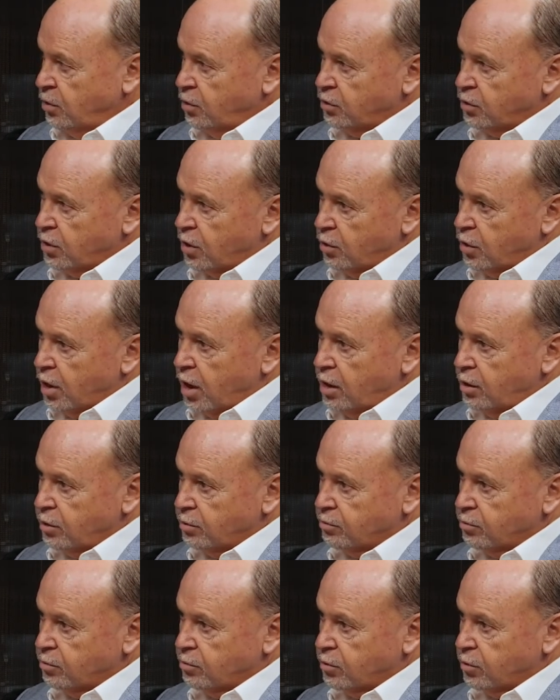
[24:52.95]
So
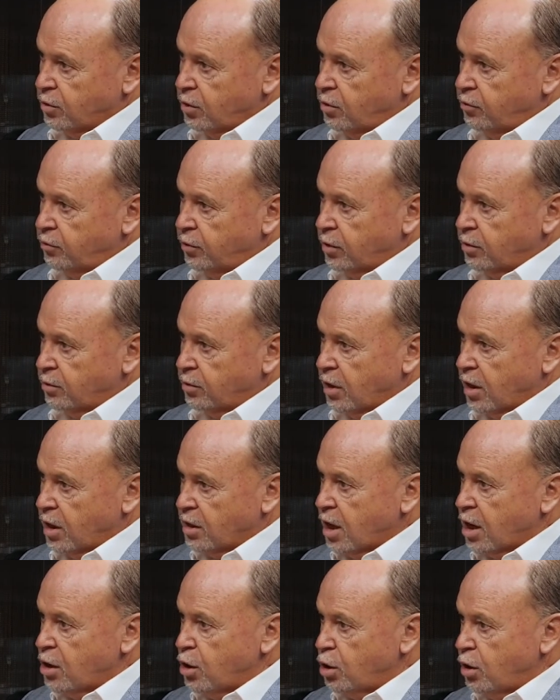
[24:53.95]
they even,
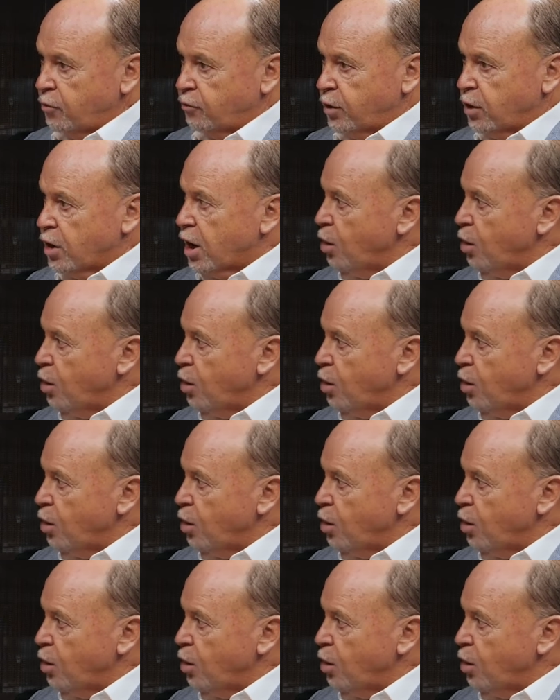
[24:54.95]
they don't even